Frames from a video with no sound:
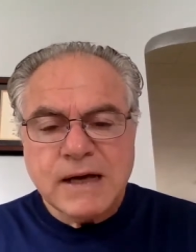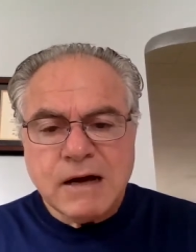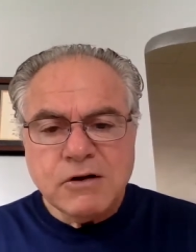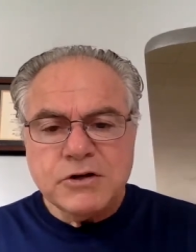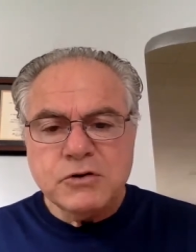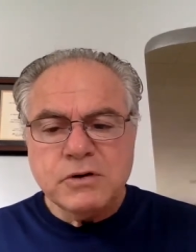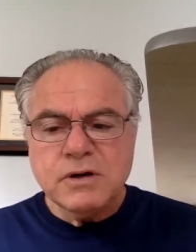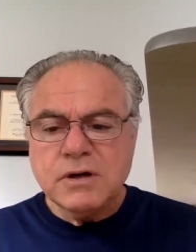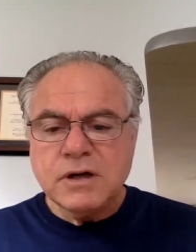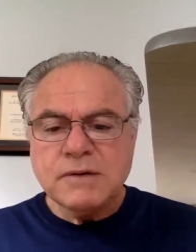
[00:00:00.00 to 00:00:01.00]
How can you
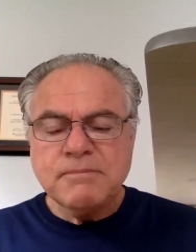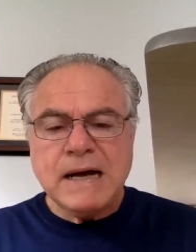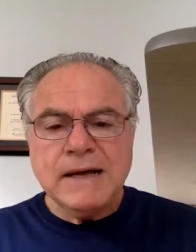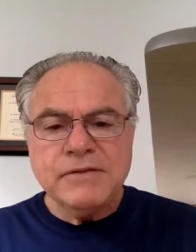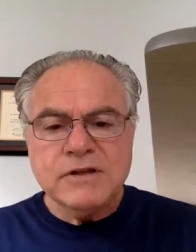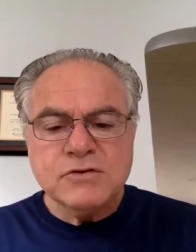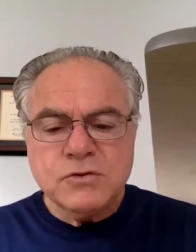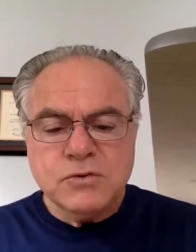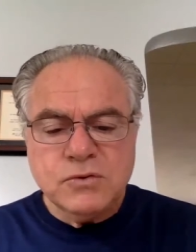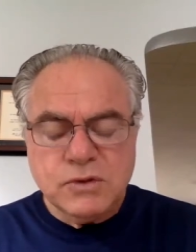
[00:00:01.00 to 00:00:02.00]
combine these
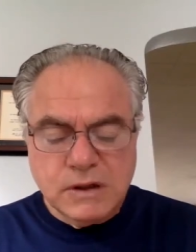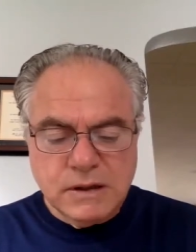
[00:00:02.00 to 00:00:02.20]
two